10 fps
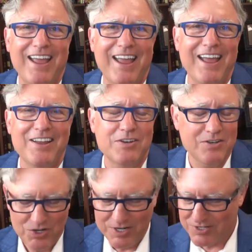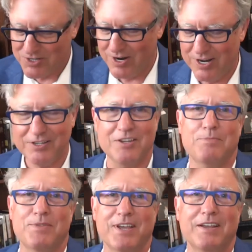And she started
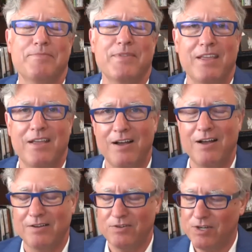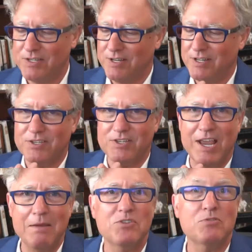something. She's in the
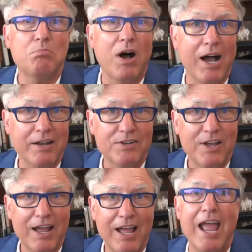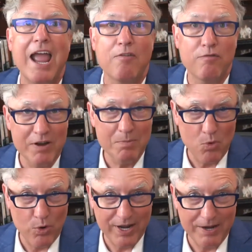same spot every
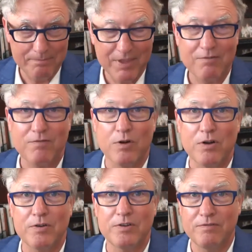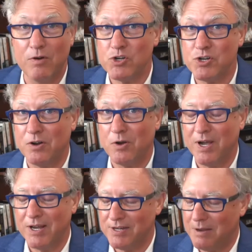morning for her devotion and
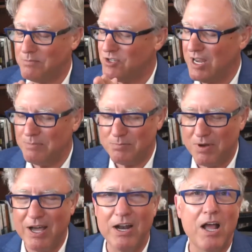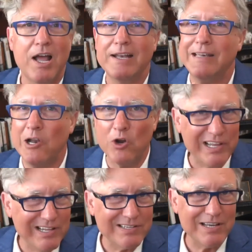quiet time. Same spot, nearly
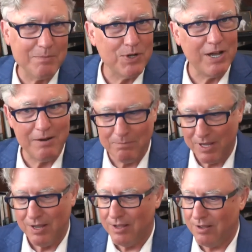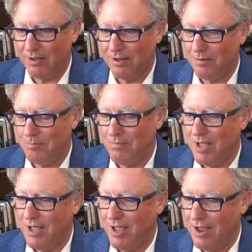the same time,
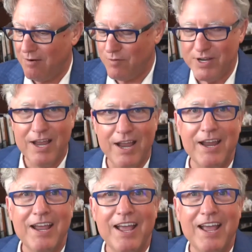every day.